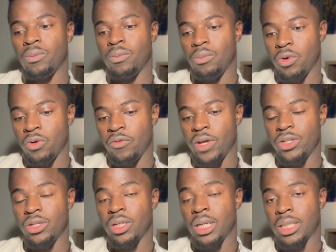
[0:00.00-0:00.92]

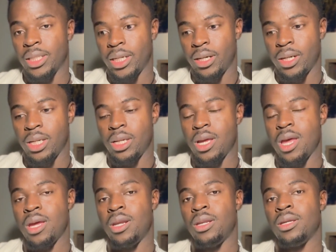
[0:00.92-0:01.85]
motivation, clarity,
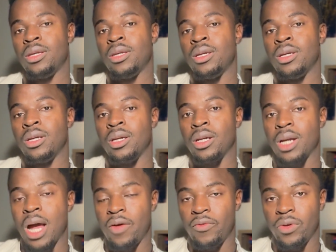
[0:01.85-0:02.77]
and
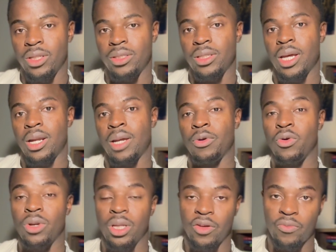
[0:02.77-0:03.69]
confidence that I'm
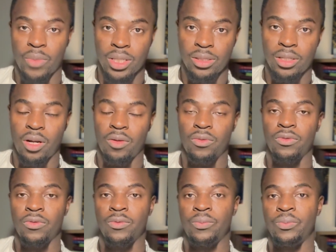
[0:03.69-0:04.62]
going to give myself.
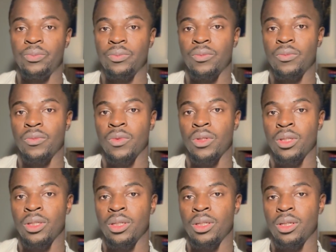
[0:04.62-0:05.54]

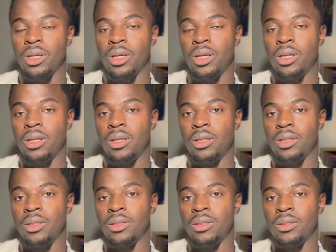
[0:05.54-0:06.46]
And
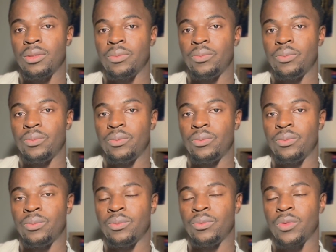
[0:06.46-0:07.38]

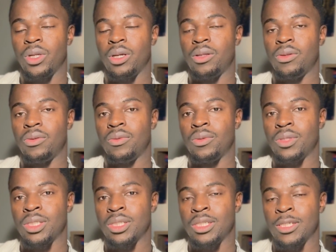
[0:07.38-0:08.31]
yeah,
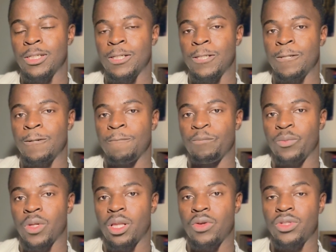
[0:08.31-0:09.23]

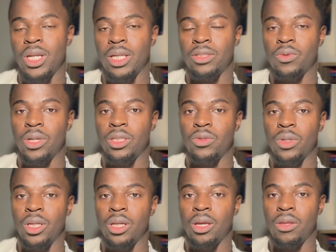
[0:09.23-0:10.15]
closing out
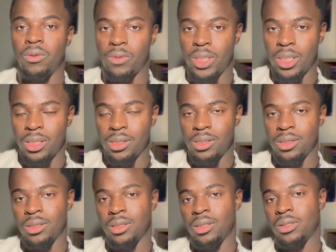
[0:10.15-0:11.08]
2023,
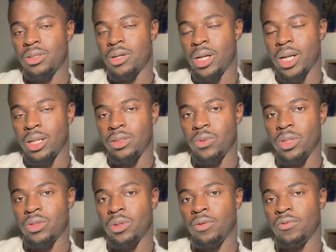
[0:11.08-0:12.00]
starting out
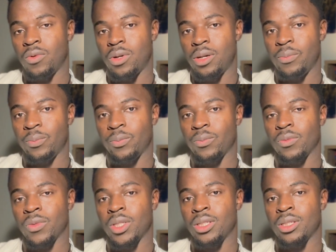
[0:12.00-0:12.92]
2024.
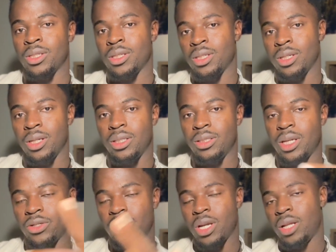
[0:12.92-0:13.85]

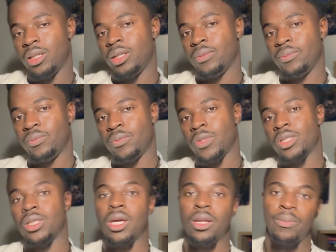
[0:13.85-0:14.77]
Intentionality. Let's
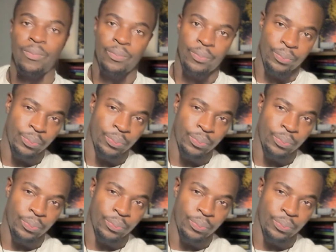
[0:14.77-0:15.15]
get it.